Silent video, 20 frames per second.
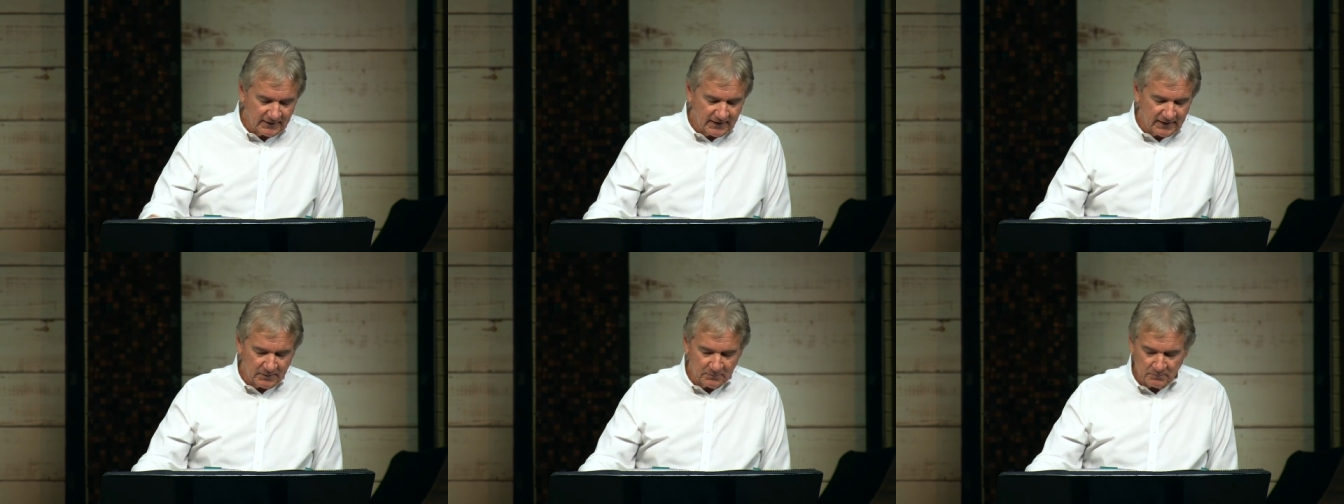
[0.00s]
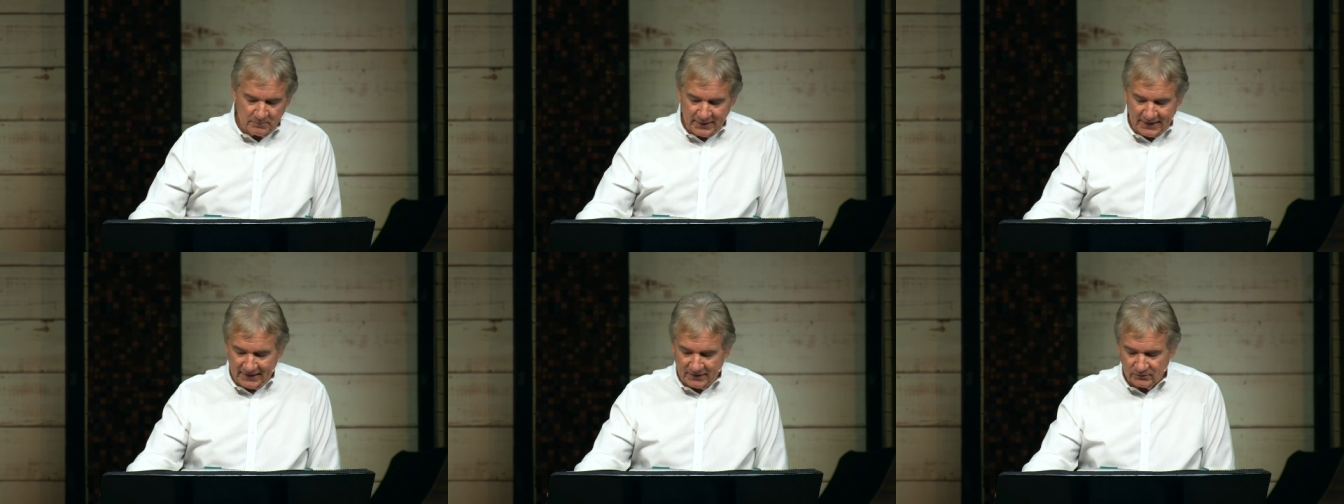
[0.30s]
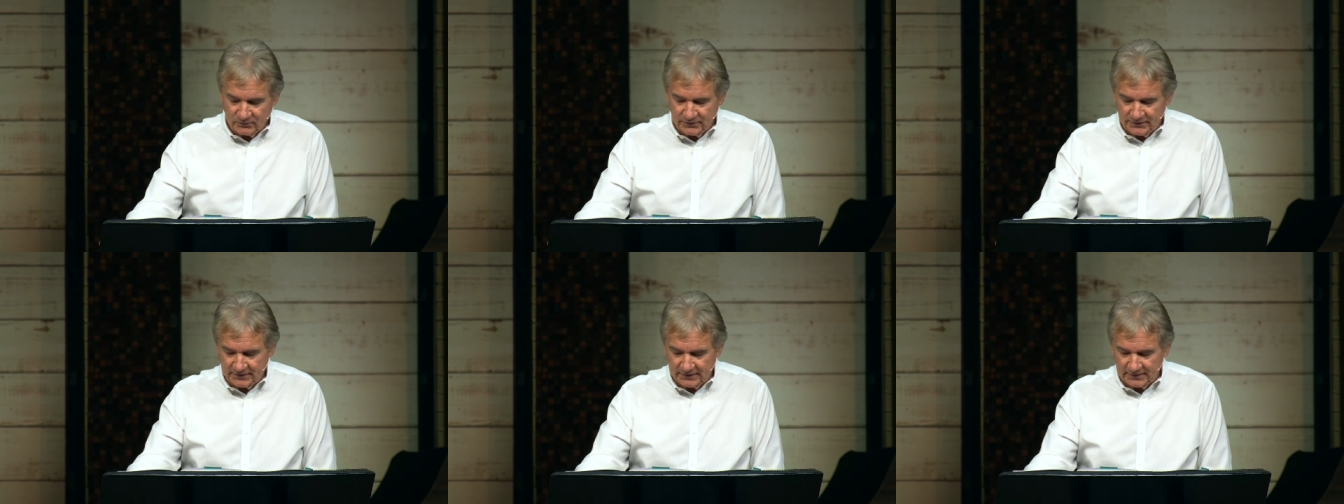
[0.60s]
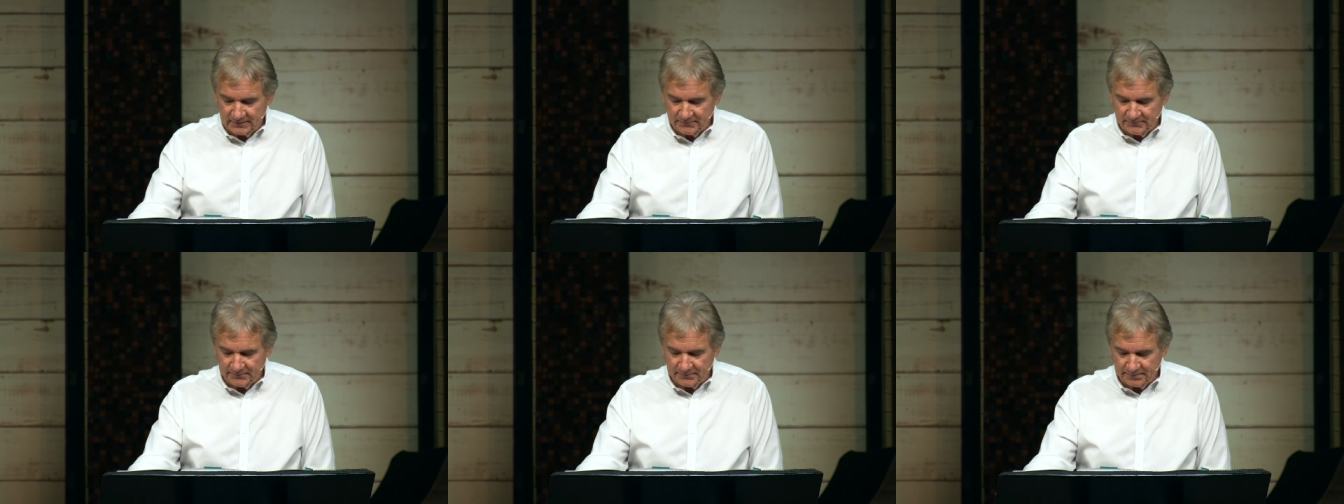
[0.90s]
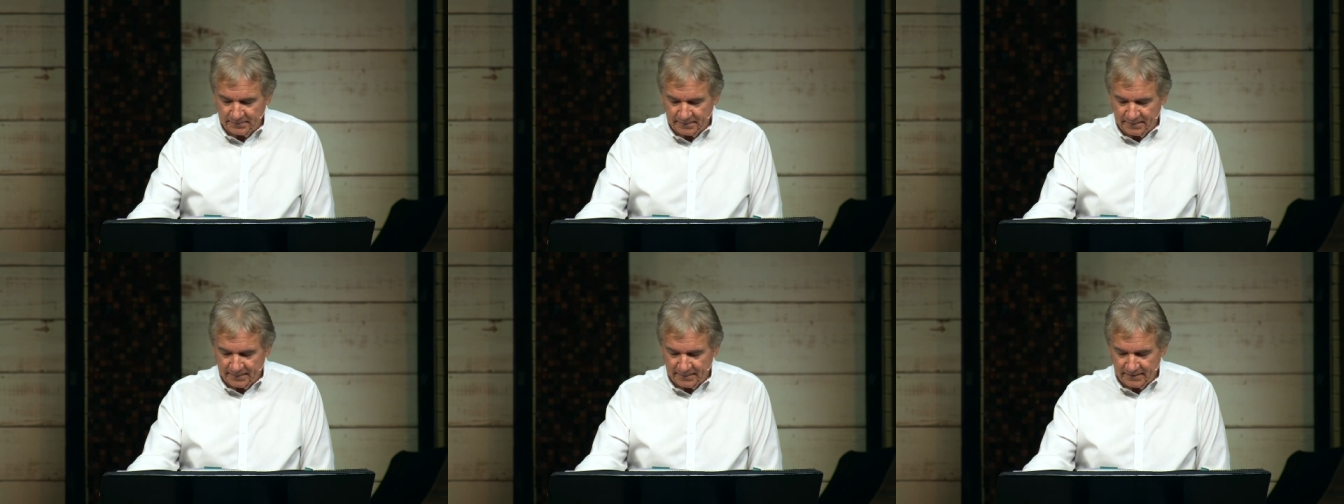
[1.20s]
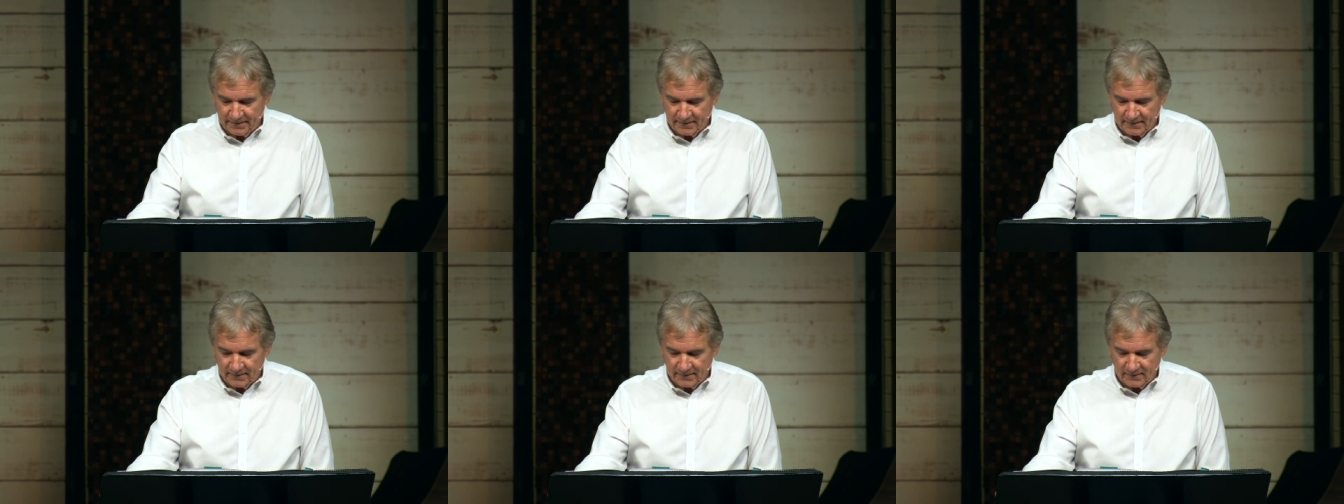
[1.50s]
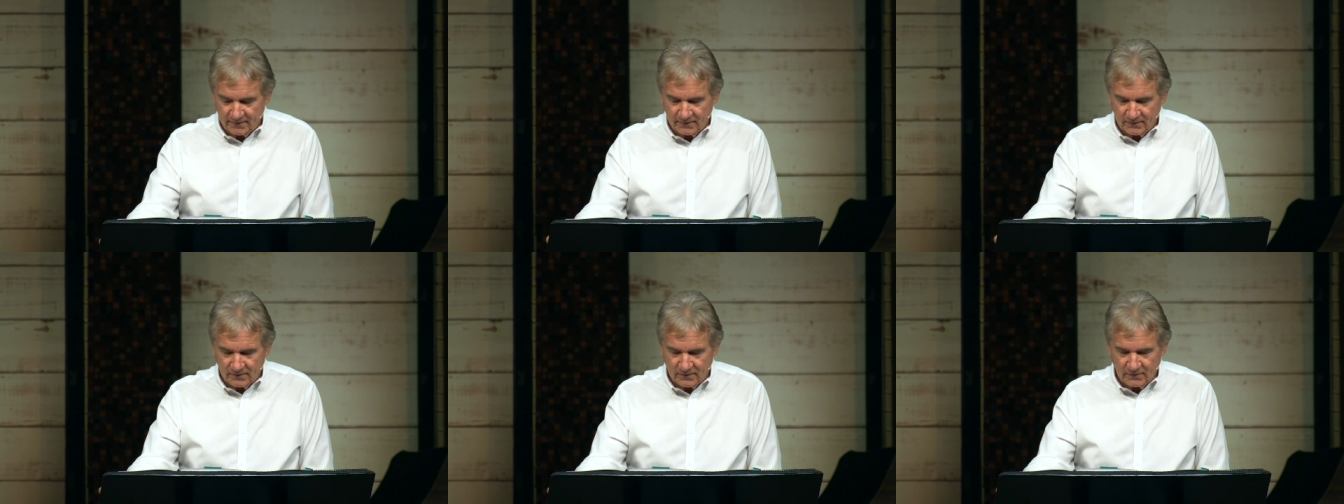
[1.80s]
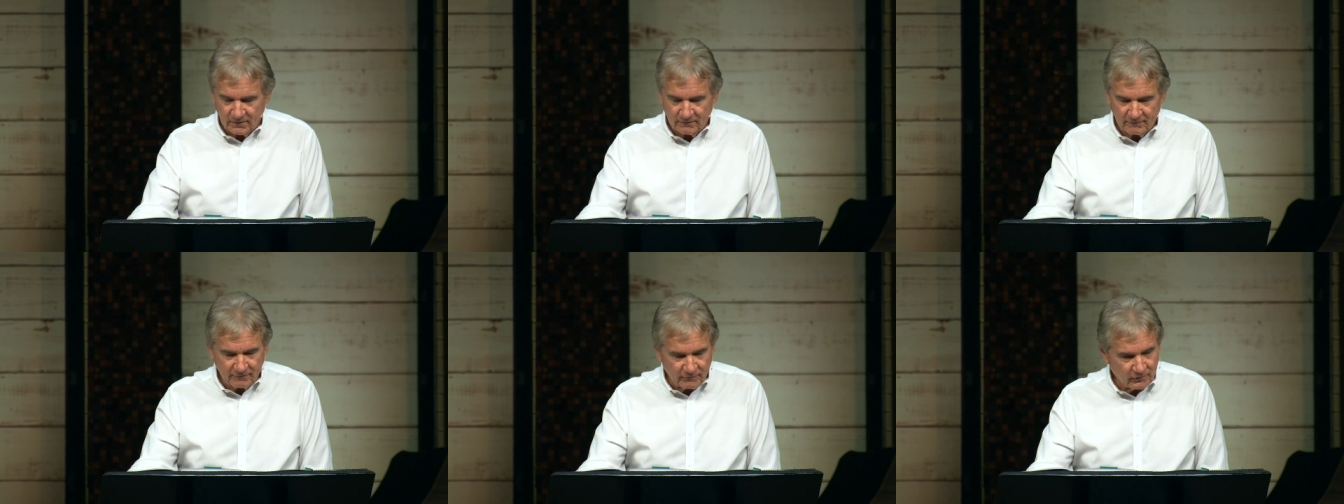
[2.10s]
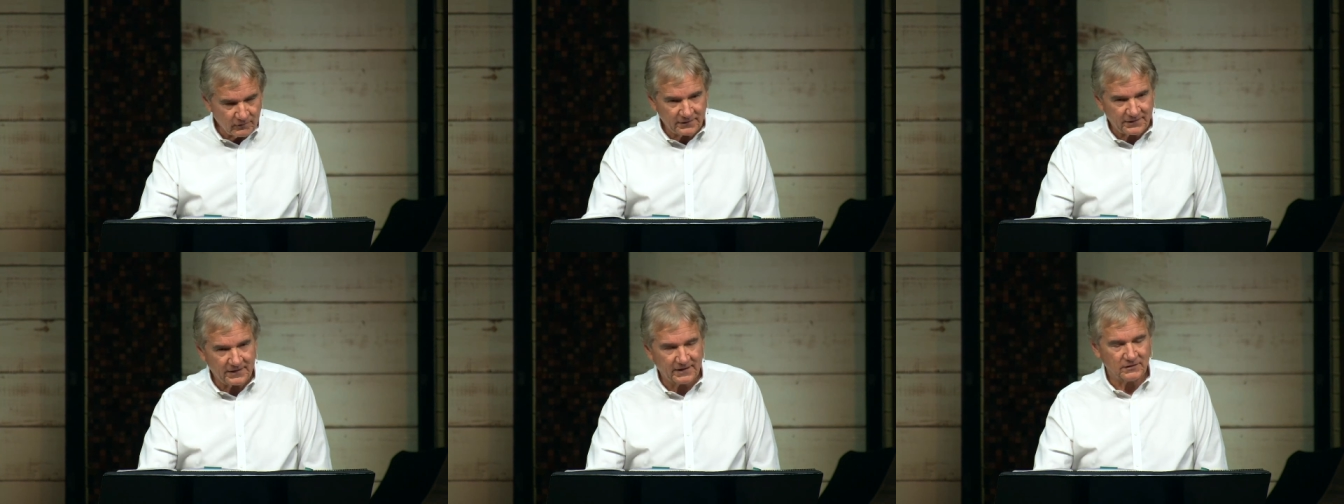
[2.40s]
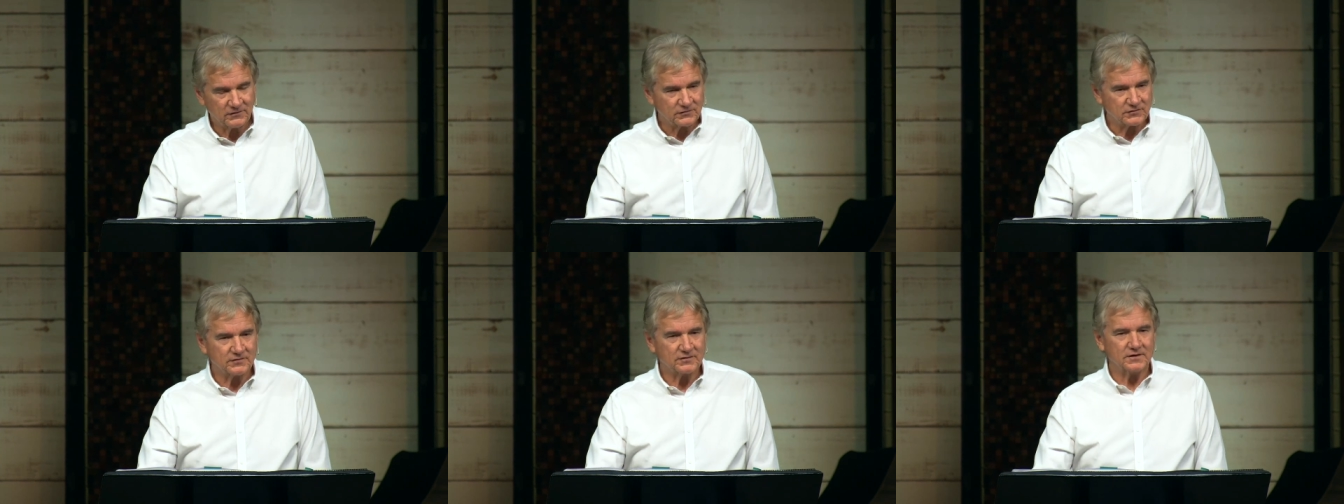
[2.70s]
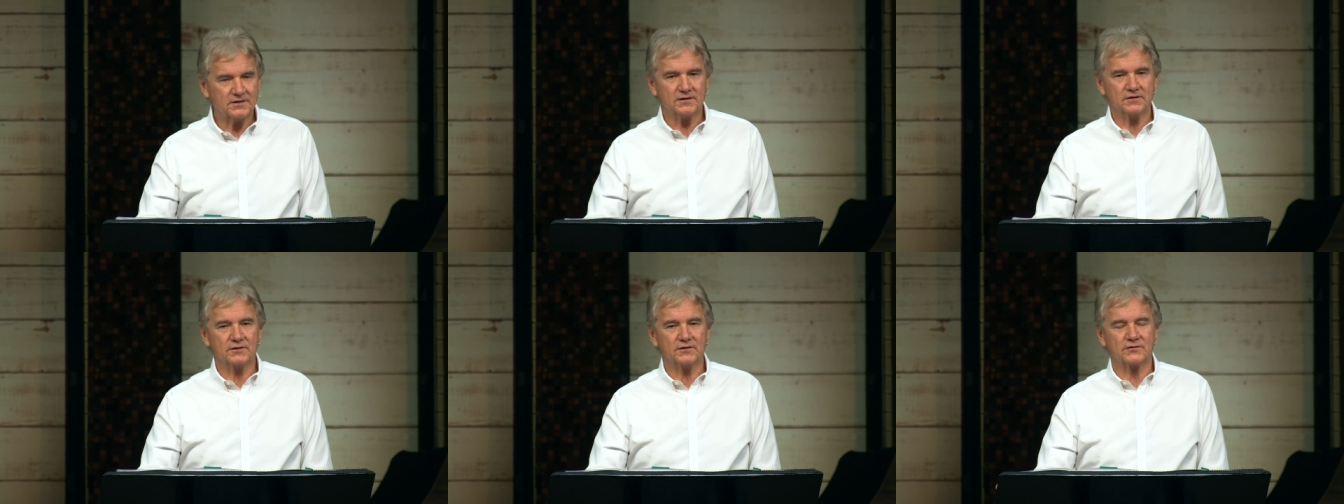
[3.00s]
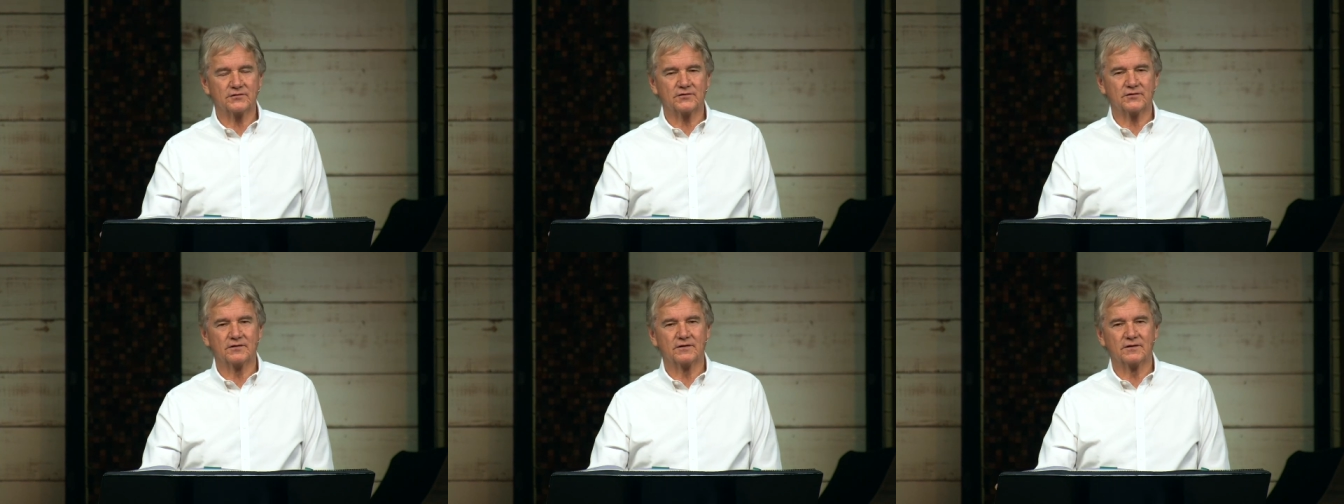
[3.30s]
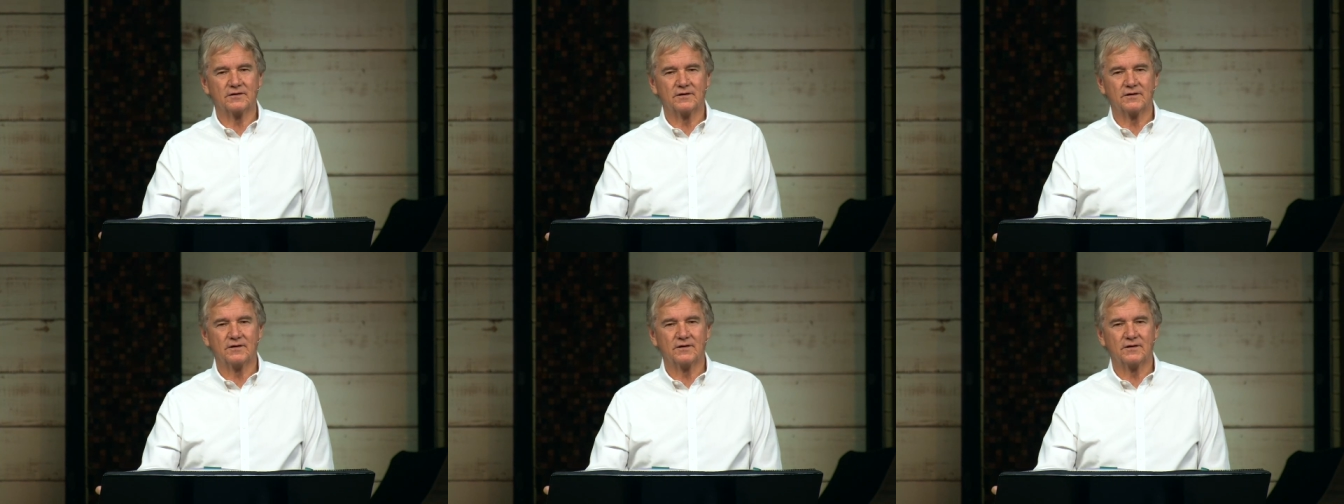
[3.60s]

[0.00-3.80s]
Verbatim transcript: and bound him for a thousand years.